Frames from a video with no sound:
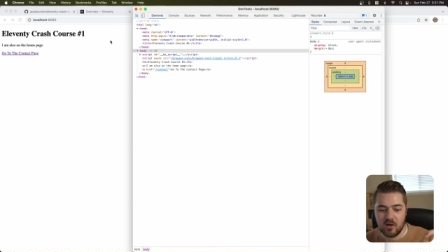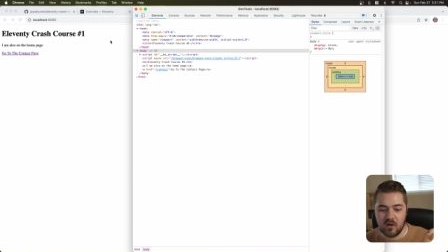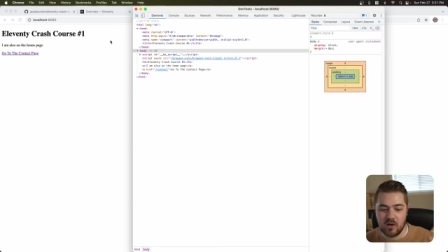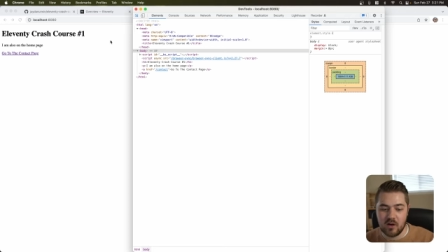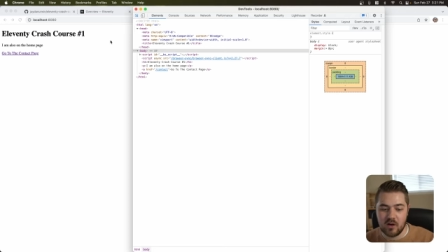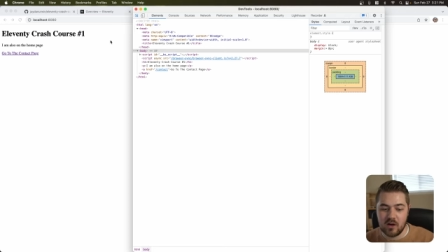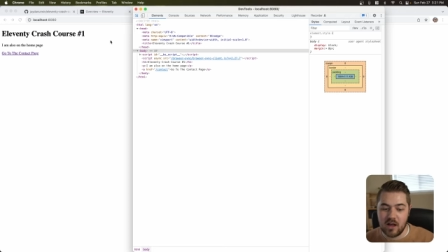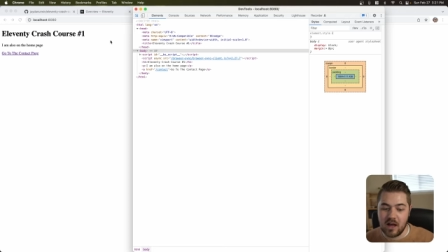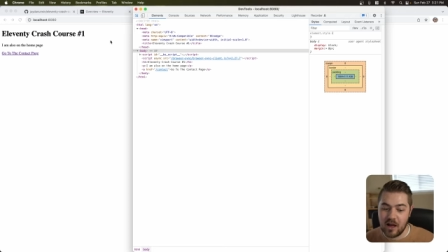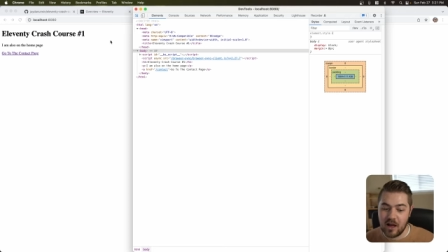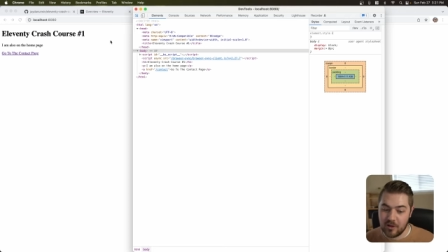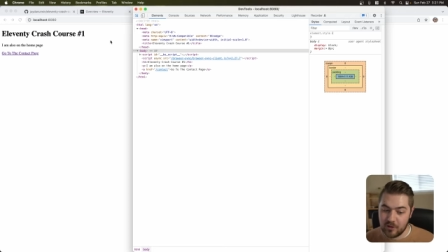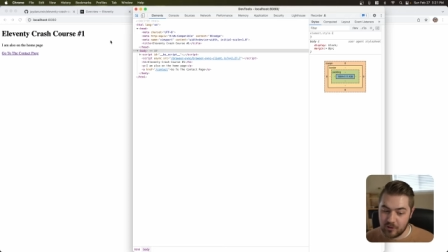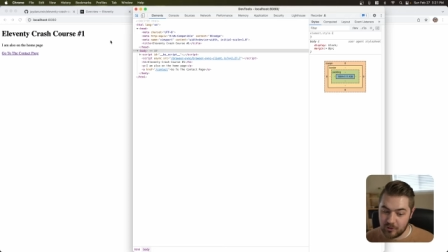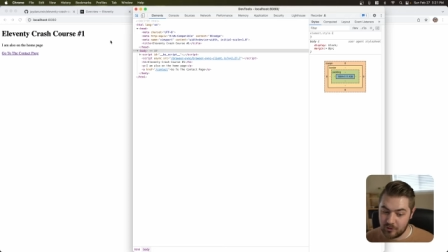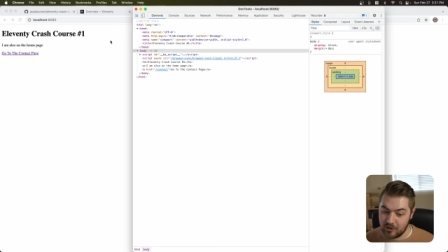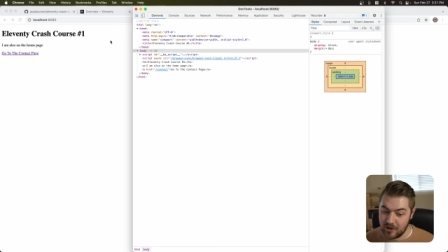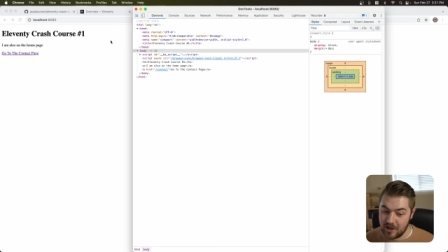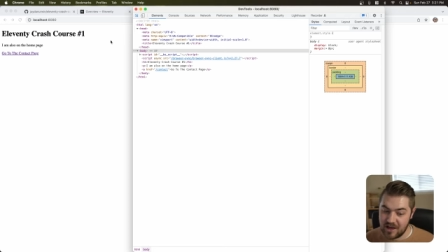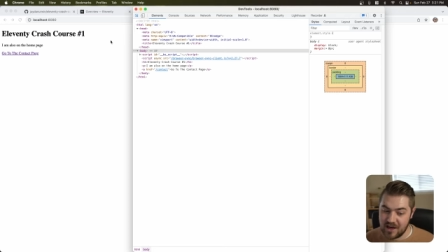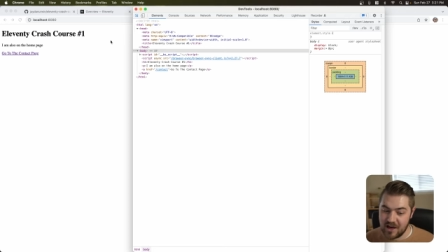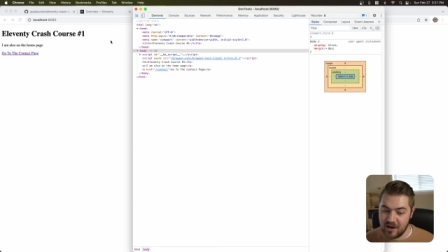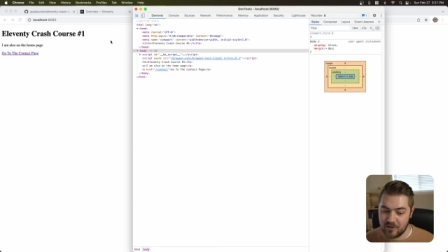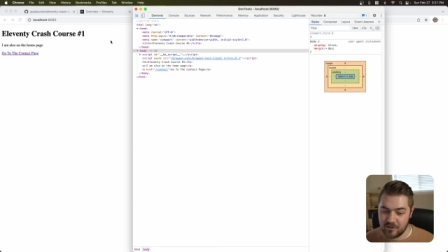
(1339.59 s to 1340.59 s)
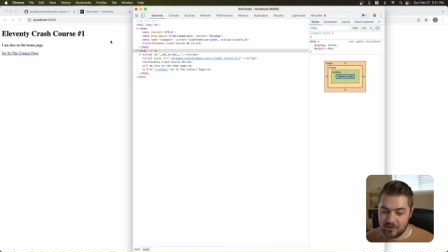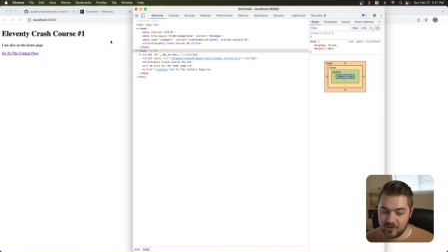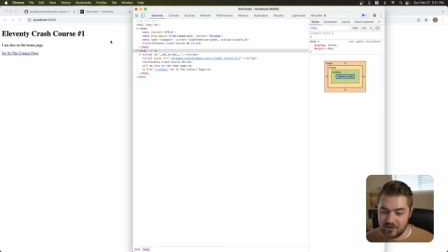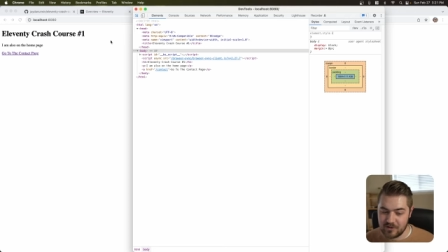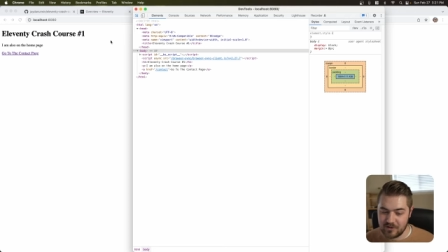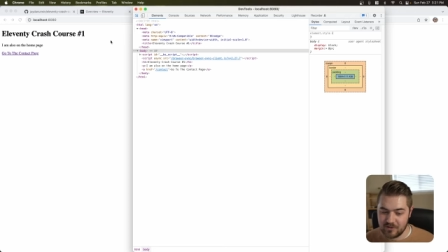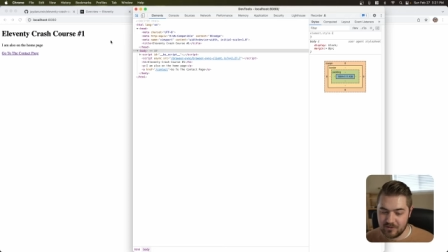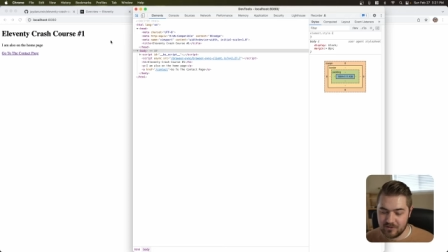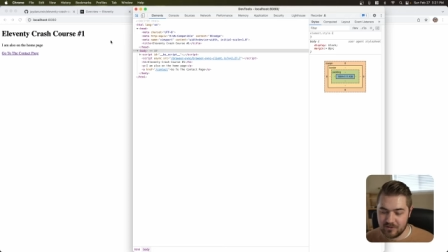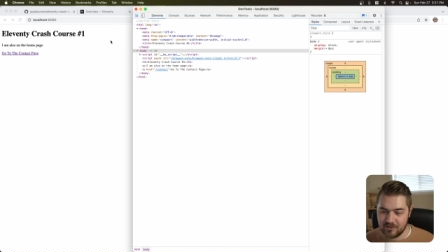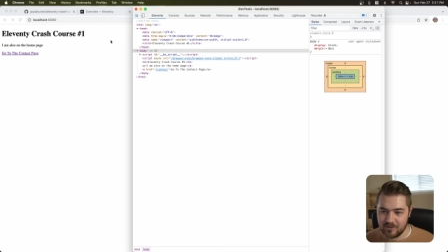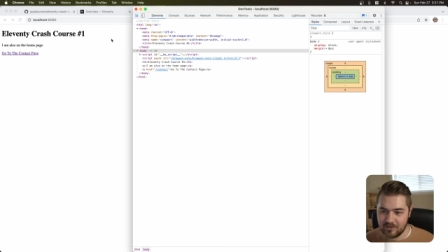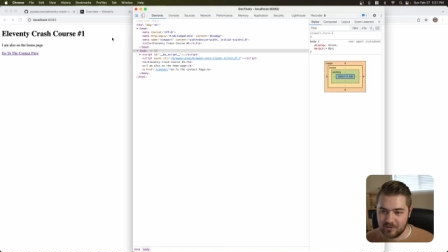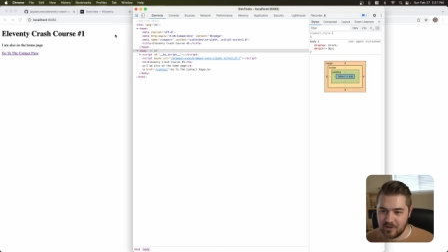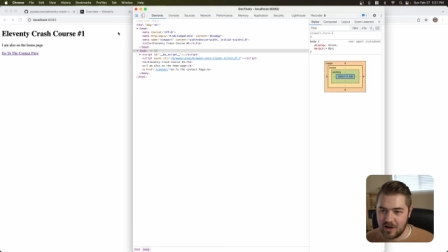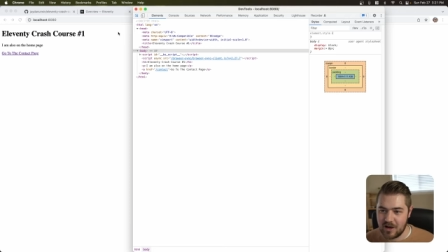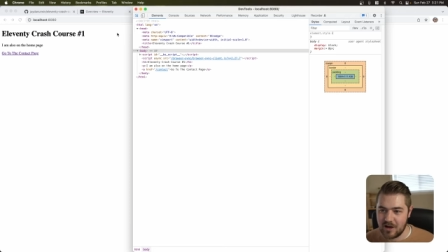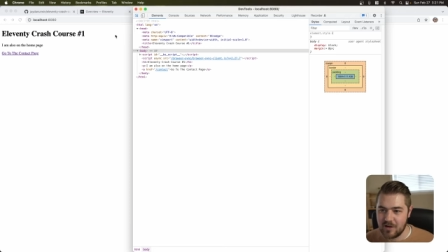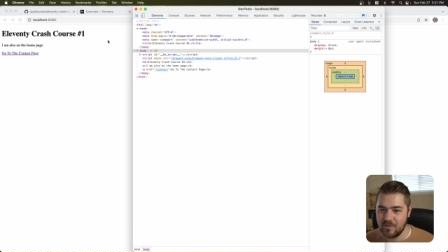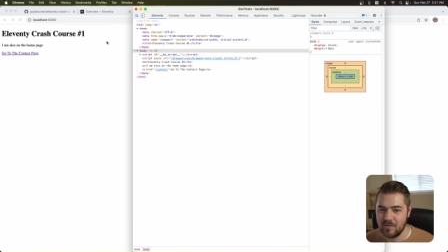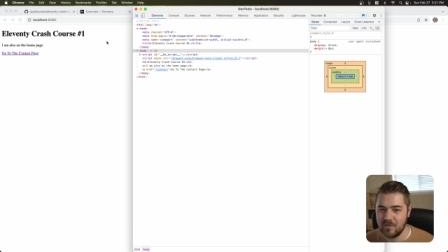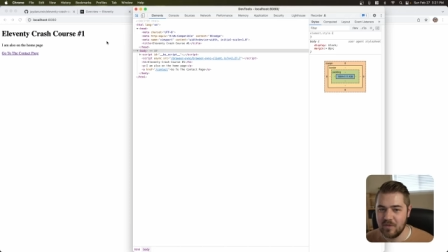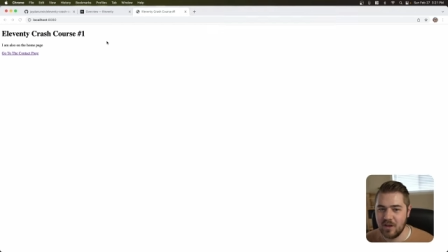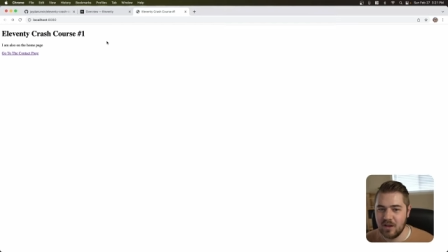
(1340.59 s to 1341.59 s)
on other layouts,
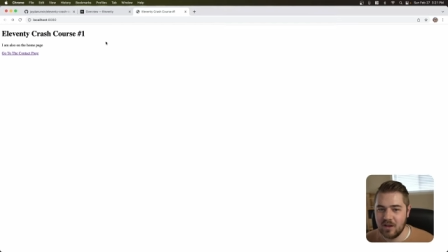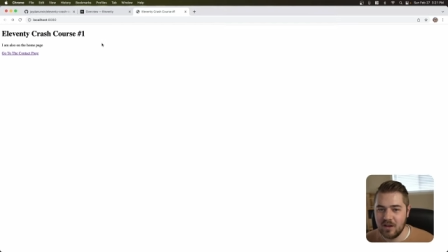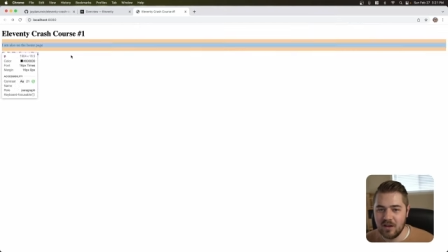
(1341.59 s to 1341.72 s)
right?